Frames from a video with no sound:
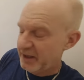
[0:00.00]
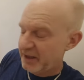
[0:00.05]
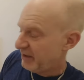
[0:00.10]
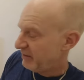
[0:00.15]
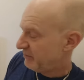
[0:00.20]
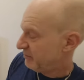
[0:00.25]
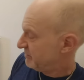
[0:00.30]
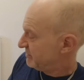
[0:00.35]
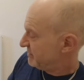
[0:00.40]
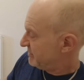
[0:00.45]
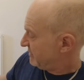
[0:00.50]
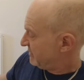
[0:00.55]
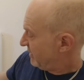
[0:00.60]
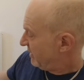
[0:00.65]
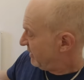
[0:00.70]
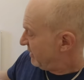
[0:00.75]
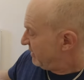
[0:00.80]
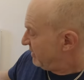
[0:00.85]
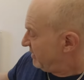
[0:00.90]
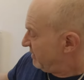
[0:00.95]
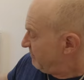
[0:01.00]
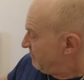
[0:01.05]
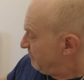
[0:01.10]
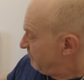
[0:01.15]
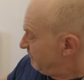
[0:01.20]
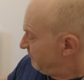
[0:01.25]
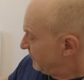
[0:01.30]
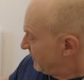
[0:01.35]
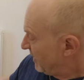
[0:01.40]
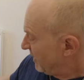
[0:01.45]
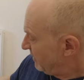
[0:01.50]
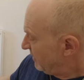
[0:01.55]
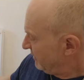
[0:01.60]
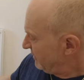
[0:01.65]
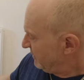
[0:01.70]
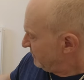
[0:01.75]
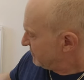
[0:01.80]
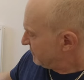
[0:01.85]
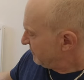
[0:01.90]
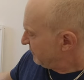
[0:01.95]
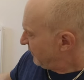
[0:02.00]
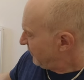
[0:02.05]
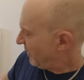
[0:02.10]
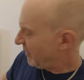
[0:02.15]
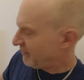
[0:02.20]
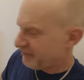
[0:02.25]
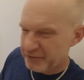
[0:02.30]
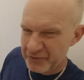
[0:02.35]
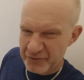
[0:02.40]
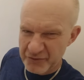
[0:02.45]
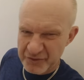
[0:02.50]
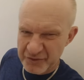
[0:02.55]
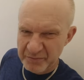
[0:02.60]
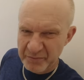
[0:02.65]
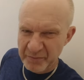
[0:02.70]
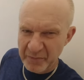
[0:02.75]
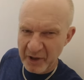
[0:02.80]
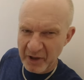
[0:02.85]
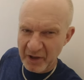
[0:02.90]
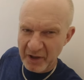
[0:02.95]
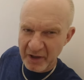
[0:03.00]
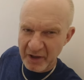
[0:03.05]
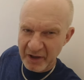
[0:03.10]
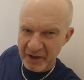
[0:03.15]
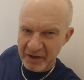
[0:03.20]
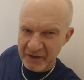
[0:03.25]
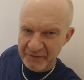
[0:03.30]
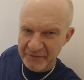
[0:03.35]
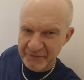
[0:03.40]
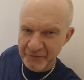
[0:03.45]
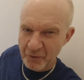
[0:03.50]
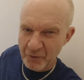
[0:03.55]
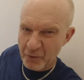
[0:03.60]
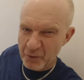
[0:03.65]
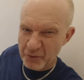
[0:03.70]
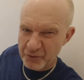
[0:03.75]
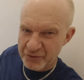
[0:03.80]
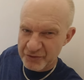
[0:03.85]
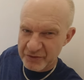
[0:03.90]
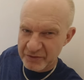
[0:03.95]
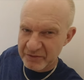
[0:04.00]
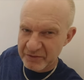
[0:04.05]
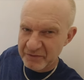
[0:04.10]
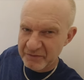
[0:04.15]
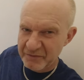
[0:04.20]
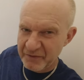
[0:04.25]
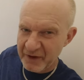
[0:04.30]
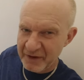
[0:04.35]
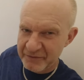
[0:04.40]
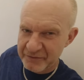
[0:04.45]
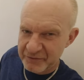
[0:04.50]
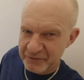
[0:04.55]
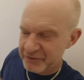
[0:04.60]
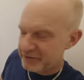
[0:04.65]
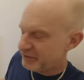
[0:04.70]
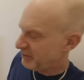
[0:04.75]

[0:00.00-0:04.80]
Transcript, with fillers: it was, um, I think it was 500 by 400 or 500.